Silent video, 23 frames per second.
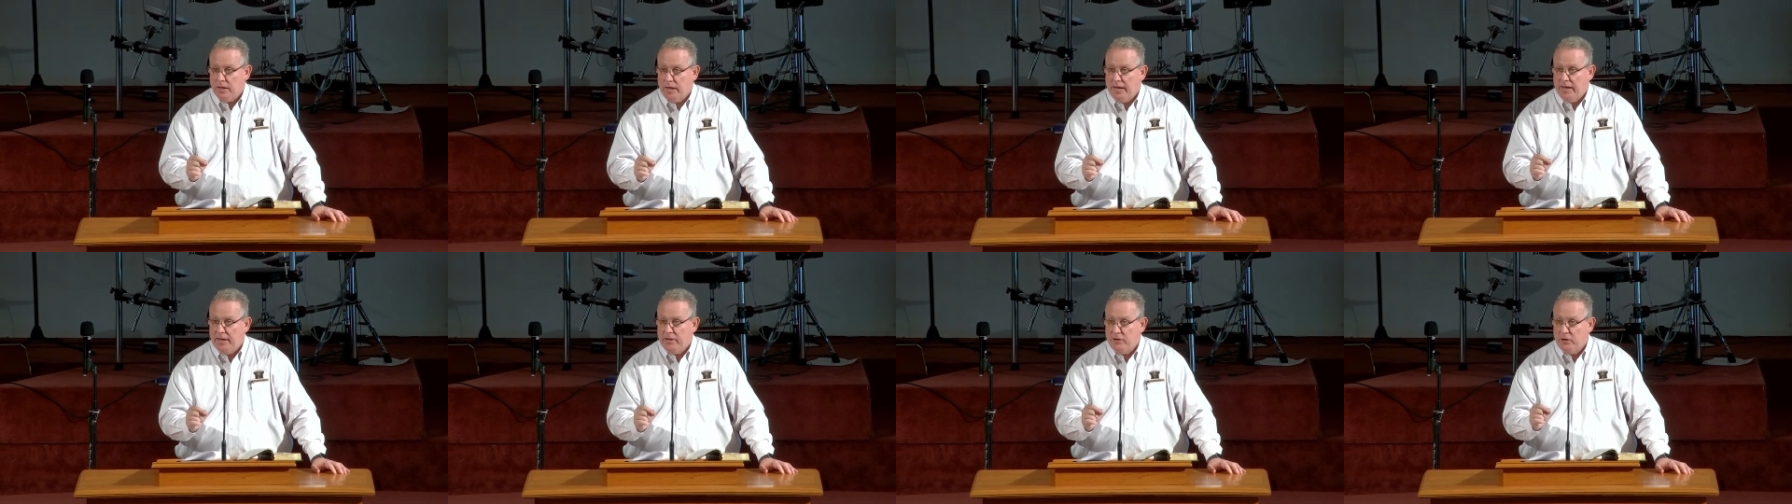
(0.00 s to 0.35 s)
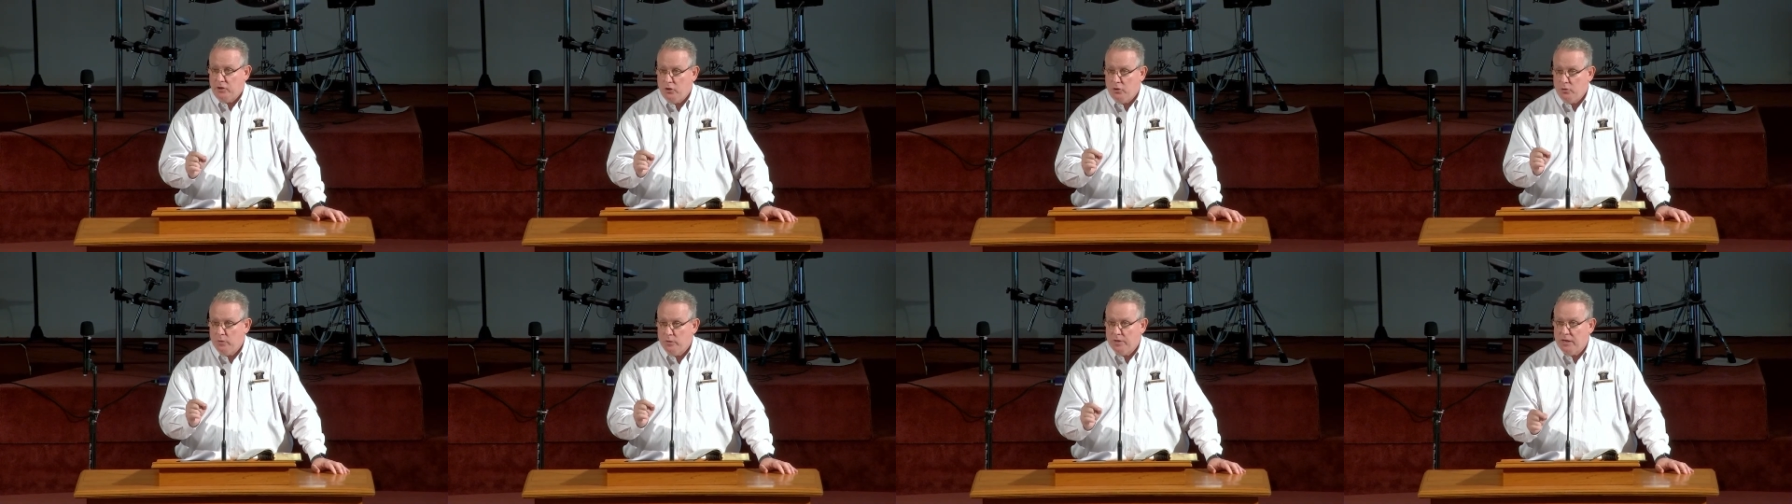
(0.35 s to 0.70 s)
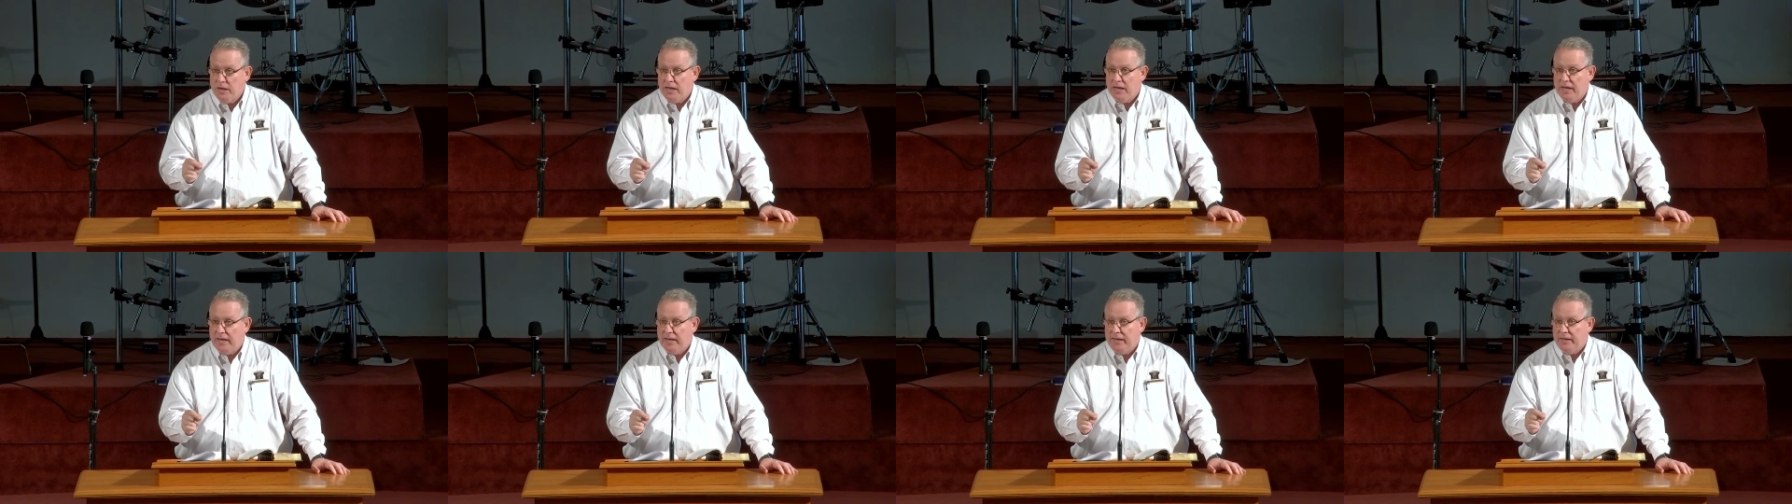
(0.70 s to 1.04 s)
And you and
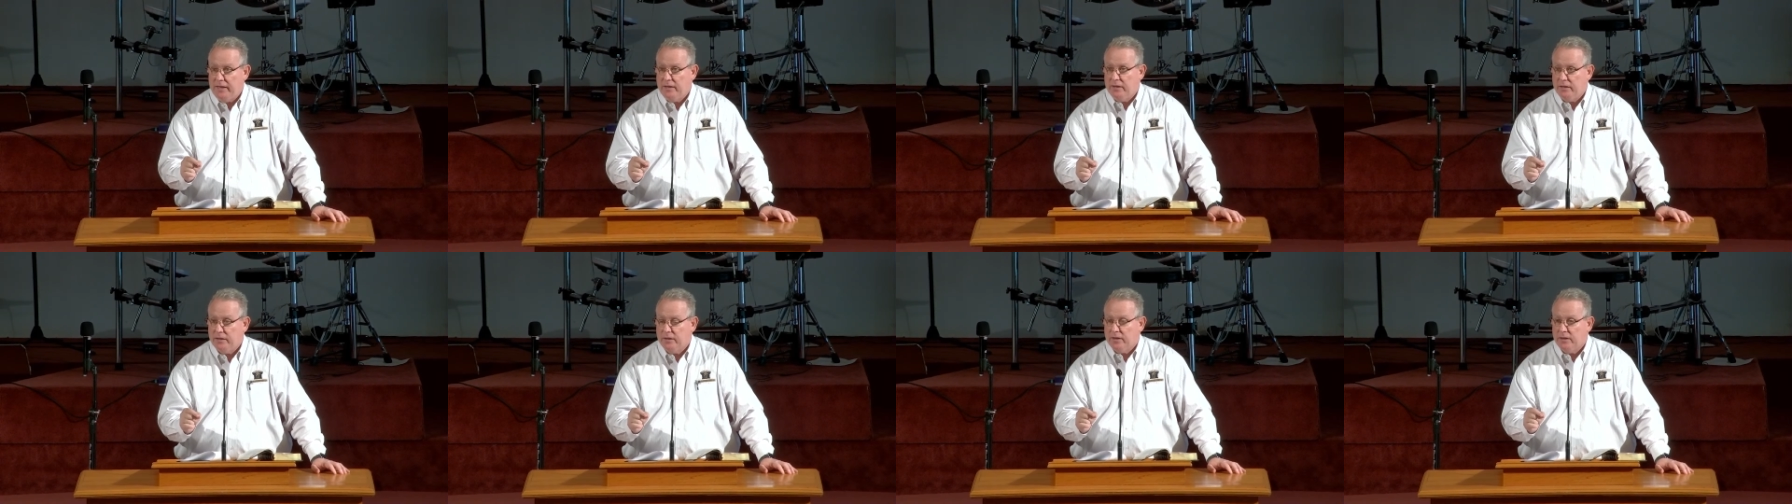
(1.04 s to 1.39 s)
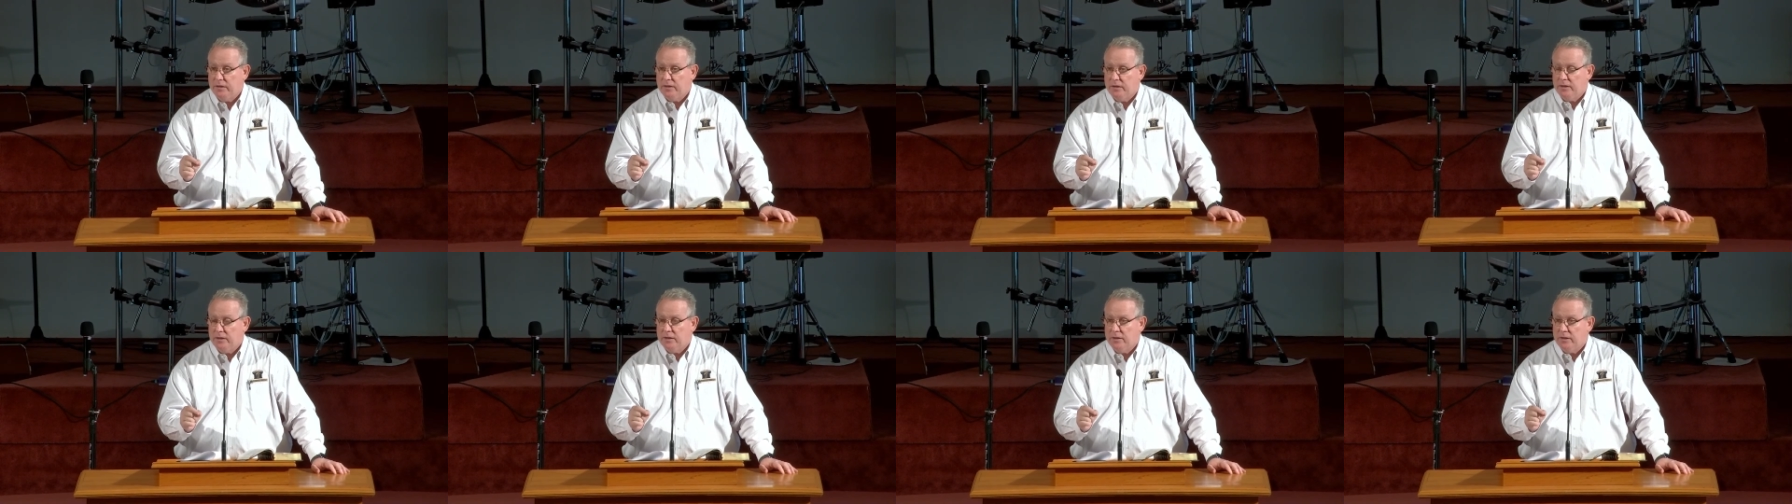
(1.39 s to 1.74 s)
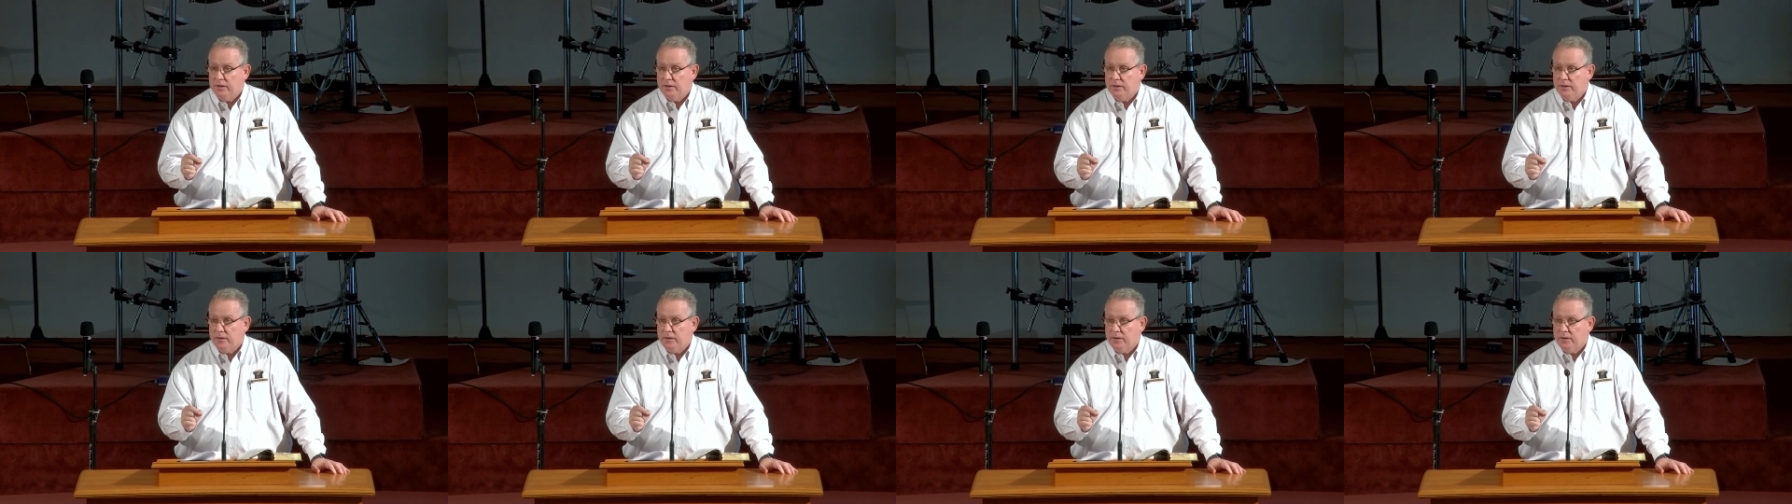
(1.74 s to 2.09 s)
I
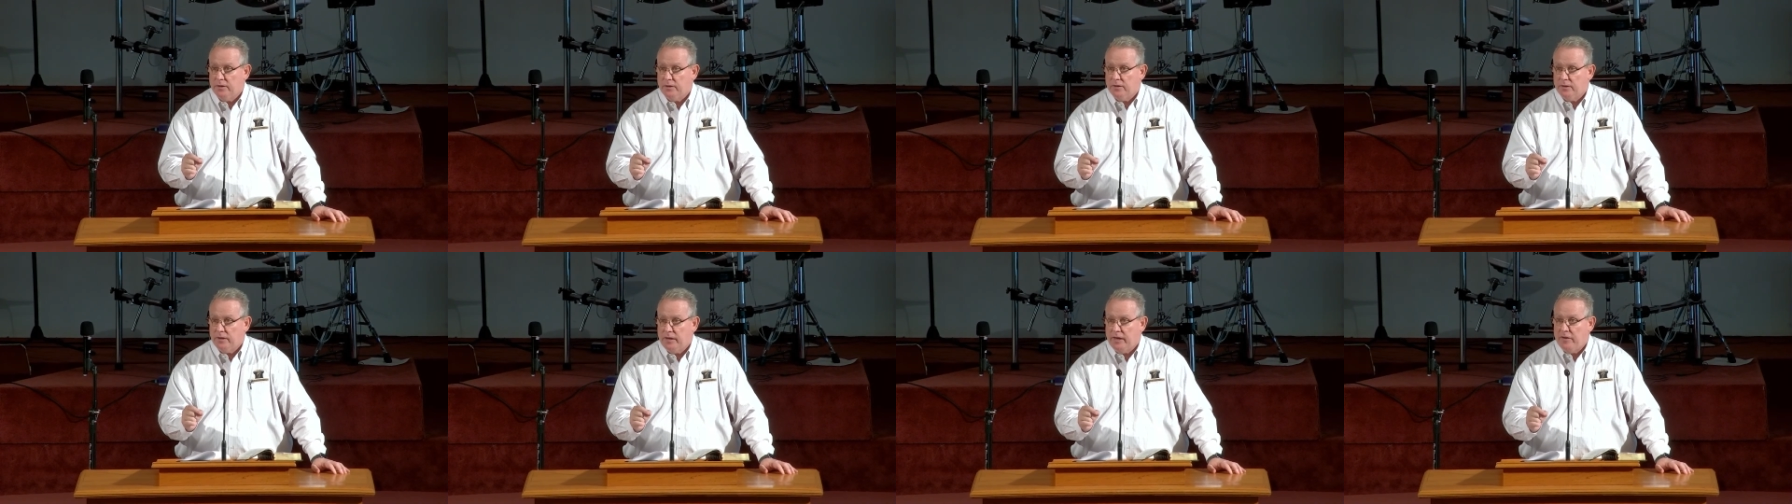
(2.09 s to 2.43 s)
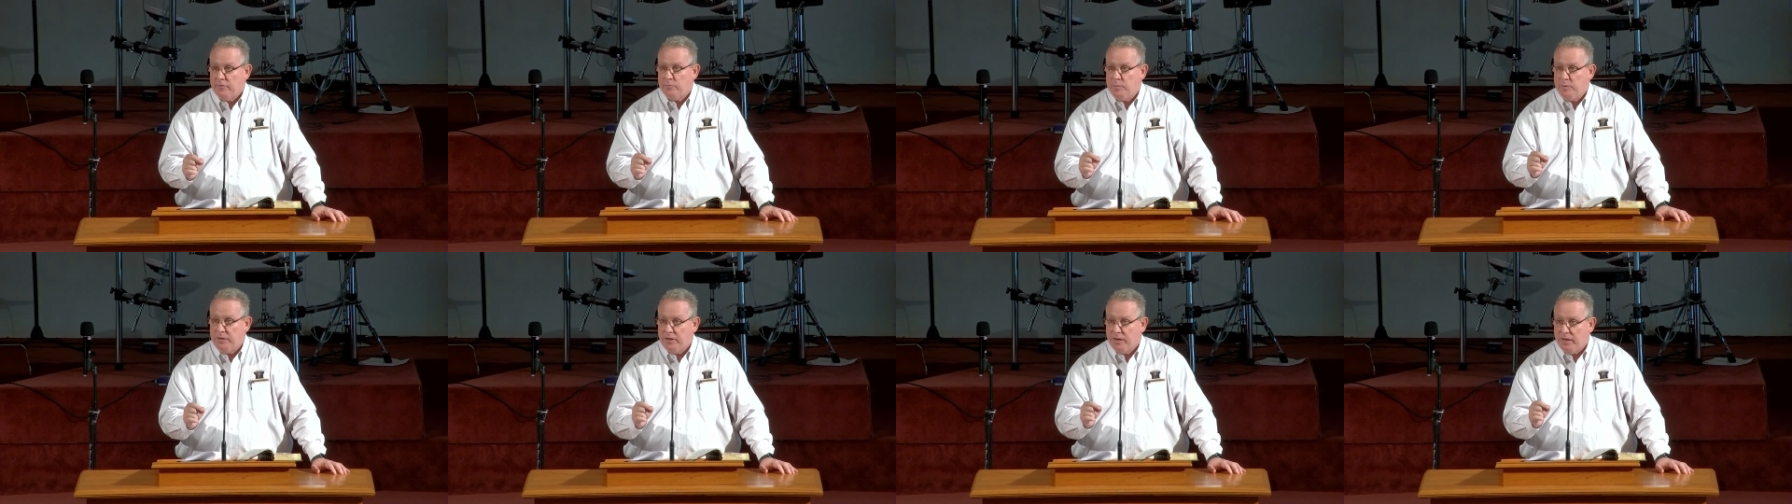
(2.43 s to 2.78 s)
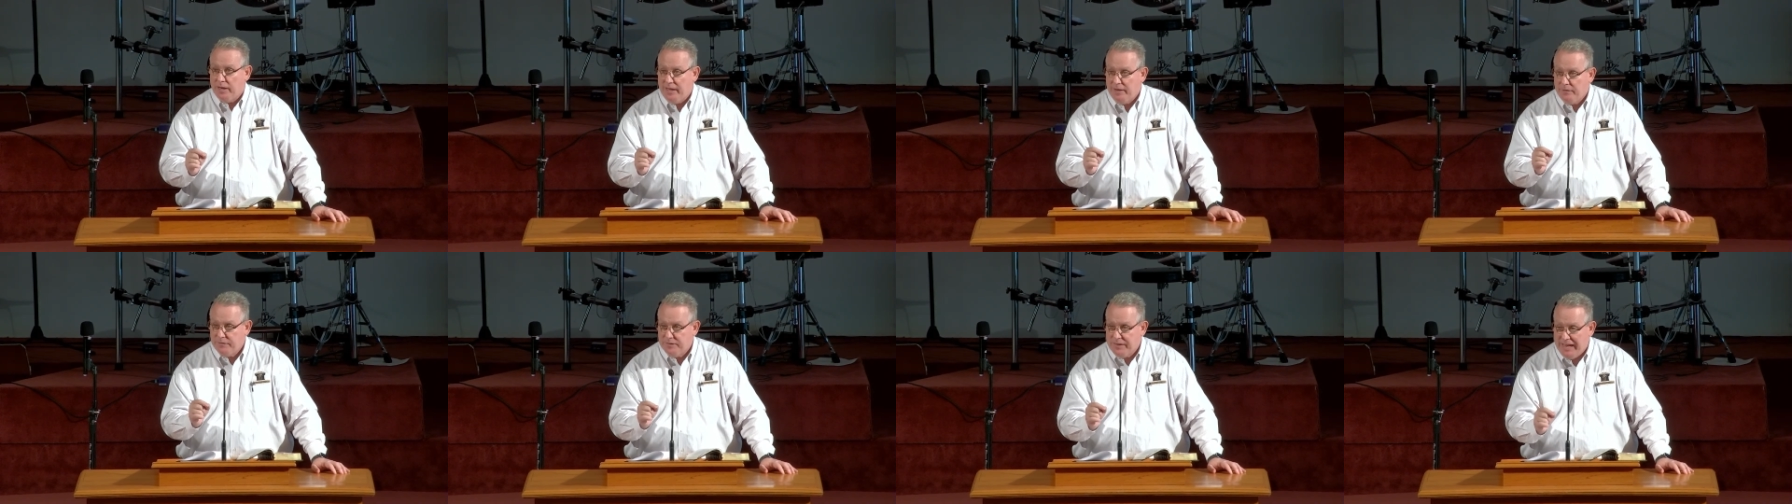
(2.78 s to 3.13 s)
have been
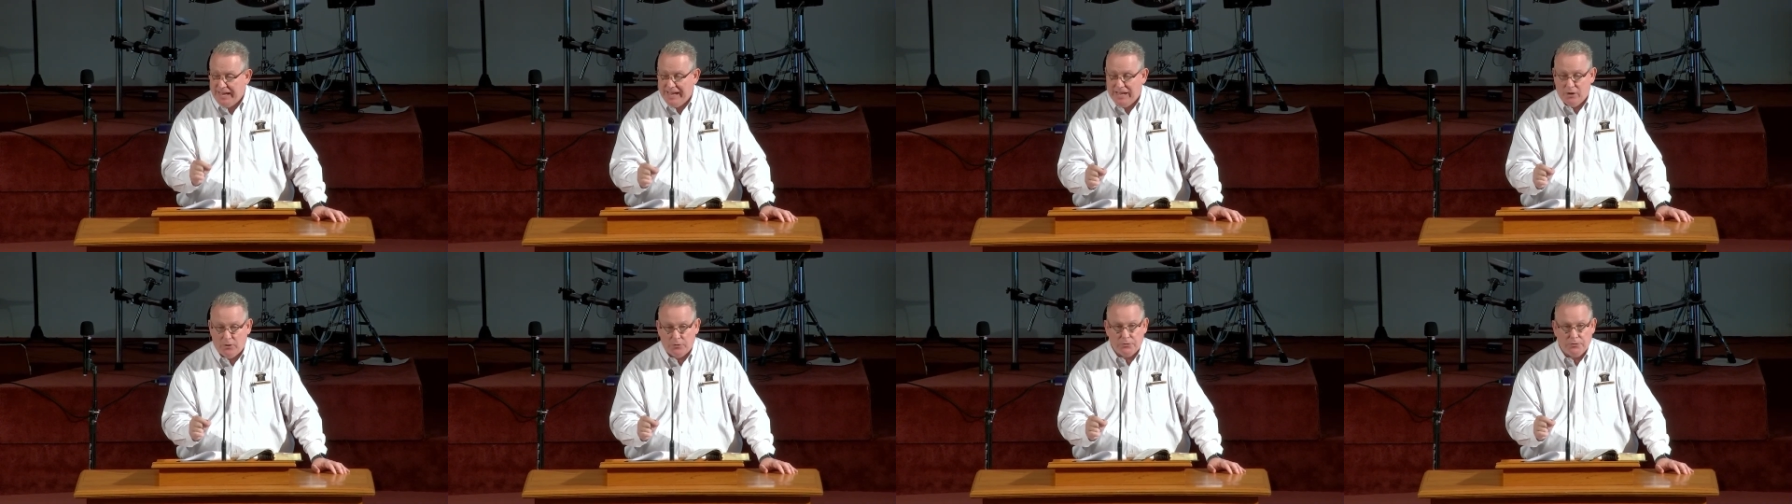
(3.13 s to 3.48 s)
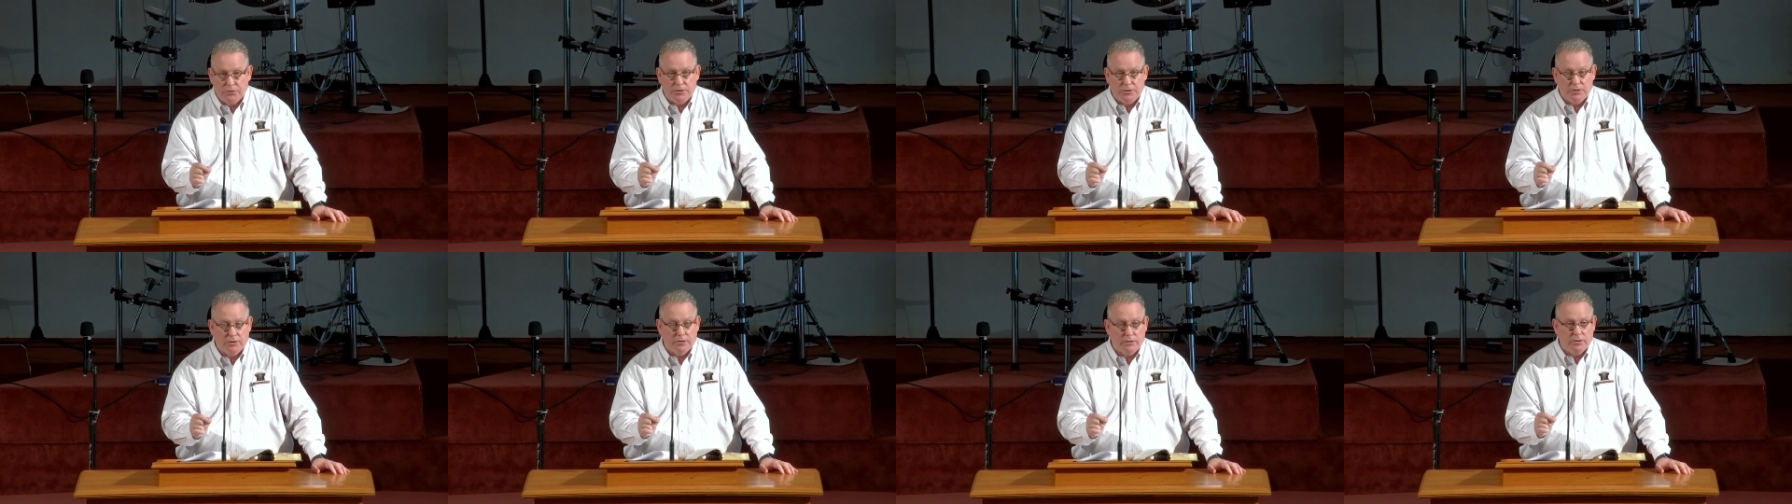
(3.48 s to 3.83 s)
left out